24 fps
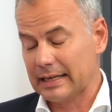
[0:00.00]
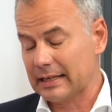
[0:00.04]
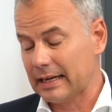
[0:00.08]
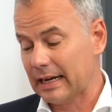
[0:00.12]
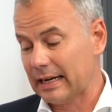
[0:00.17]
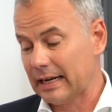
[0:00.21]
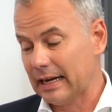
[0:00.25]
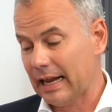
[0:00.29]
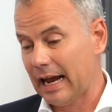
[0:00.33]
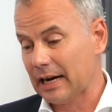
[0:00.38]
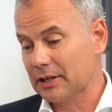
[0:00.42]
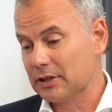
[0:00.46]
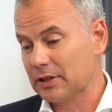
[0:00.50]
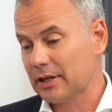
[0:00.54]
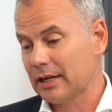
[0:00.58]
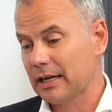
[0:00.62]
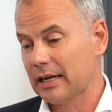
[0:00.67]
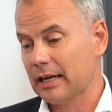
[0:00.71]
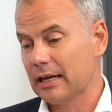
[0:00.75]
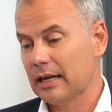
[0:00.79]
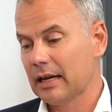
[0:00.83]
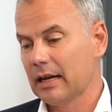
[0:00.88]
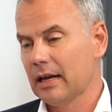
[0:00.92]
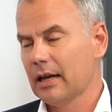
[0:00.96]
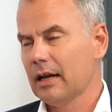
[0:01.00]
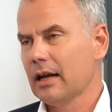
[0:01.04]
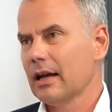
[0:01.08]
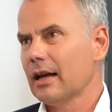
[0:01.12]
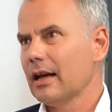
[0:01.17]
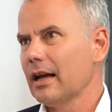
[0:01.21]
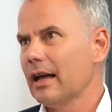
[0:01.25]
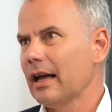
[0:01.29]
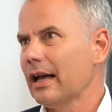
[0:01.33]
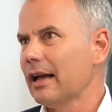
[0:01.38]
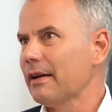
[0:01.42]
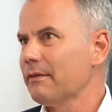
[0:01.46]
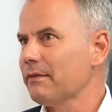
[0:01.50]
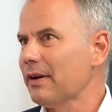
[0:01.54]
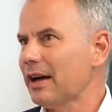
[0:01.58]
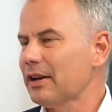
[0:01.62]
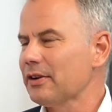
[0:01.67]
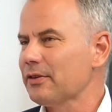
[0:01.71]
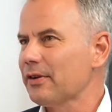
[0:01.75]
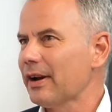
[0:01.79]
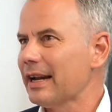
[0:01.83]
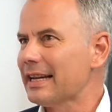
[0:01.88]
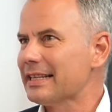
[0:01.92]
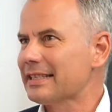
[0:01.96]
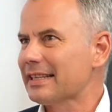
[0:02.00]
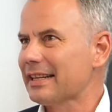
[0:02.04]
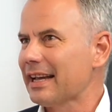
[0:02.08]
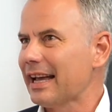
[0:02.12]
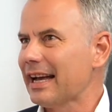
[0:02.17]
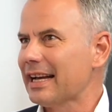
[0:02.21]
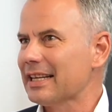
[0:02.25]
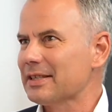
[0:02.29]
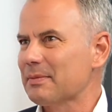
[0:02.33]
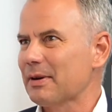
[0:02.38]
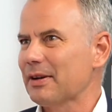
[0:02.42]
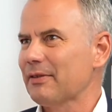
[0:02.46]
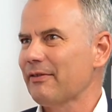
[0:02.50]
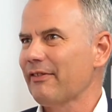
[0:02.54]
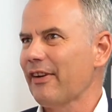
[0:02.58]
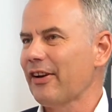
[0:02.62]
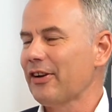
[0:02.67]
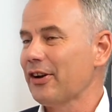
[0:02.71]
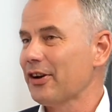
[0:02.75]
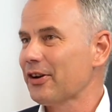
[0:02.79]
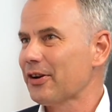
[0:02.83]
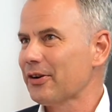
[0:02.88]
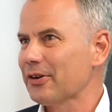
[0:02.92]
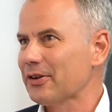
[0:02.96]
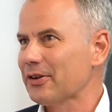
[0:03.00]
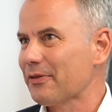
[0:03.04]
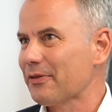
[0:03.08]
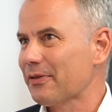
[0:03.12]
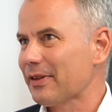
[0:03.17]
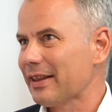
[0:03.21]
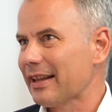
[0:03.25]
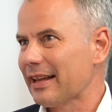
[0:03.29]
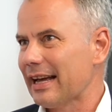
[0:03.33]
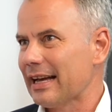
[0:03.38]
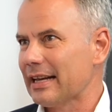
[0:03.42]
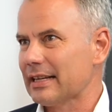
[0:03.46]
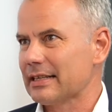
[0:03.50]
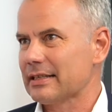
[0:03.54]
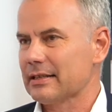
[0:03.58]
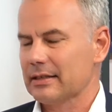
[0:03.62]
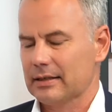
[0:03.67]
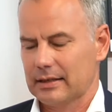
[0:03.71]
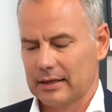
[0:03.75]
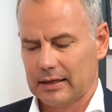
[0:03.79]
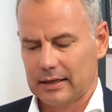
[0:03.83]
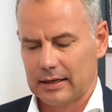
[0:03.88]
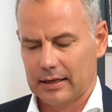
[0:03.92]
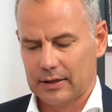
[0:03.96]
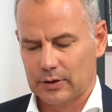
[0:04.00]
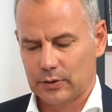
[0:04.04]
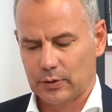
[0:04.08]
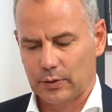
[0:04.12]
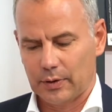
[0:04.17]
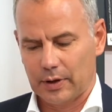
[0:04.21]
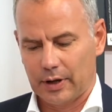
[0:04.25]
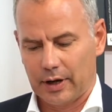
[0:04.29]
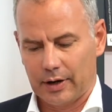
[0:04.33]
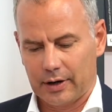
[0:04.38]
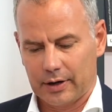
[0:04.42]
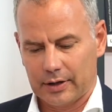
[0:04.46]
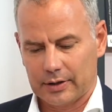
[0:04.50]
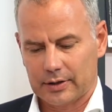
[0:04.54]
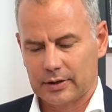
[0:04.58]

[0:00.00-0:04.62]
And actually, fundraising has been very good the last two years.